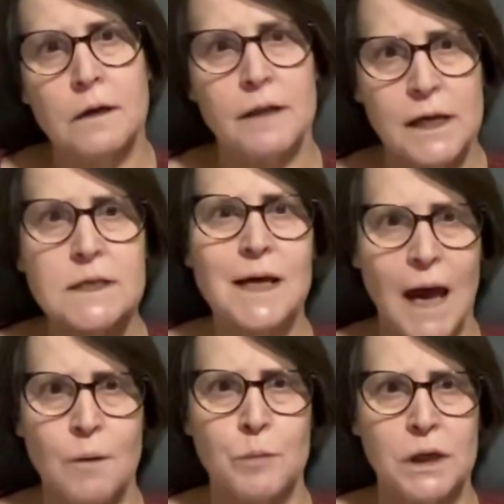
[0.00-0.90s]
Things
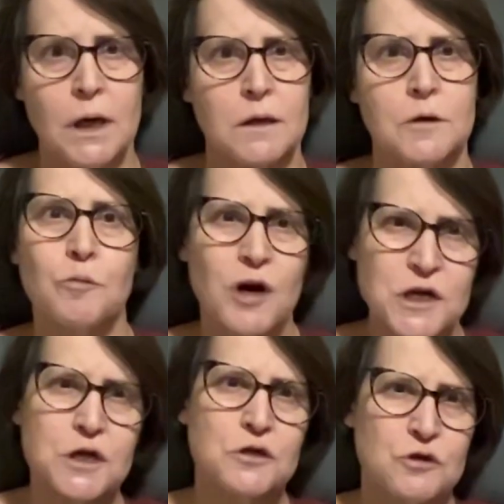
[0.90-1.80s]
can be done.
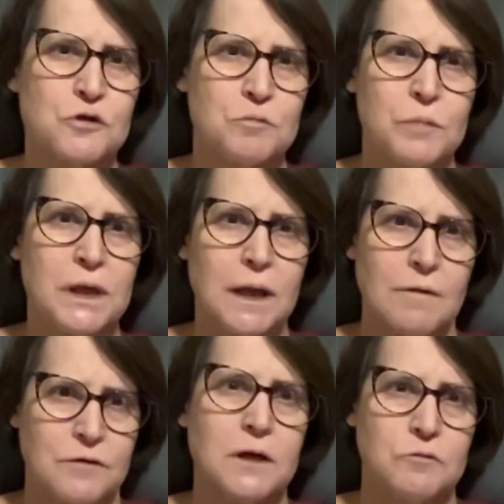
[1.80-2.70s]
Depression shouldn't be
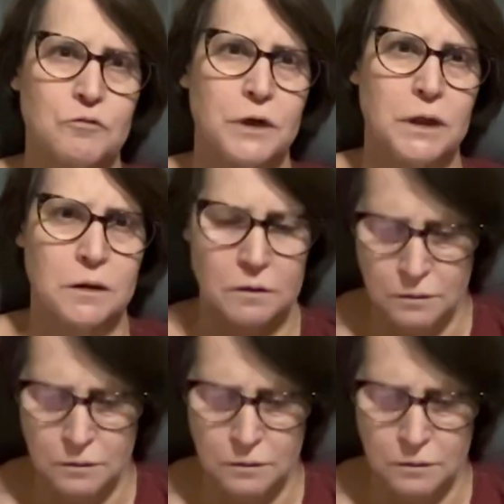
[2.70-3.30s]
left untreated.